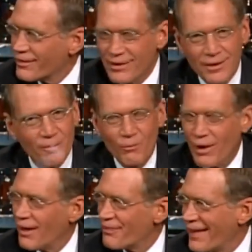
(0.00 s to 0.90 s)
Wow.
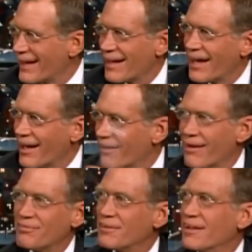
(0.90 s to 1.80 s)
Wow. Thank God I don't
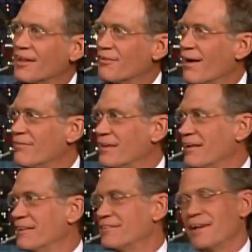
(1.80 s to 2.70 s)
have to take a driving
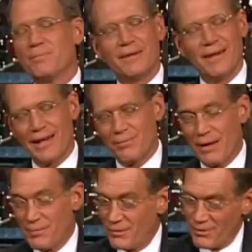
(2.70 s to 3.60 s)
Man, test. I'll I'd say, be, yeah. I'd,
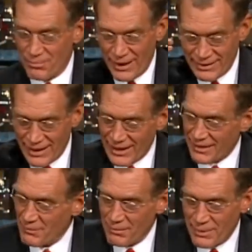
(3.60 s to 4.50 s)
i mean, with my neck
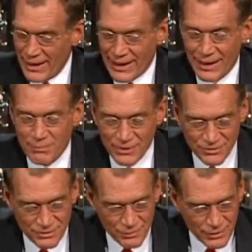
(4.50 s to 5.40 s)
and my back, I'd ah,
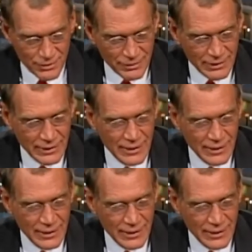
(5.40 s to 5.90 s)
be screwed.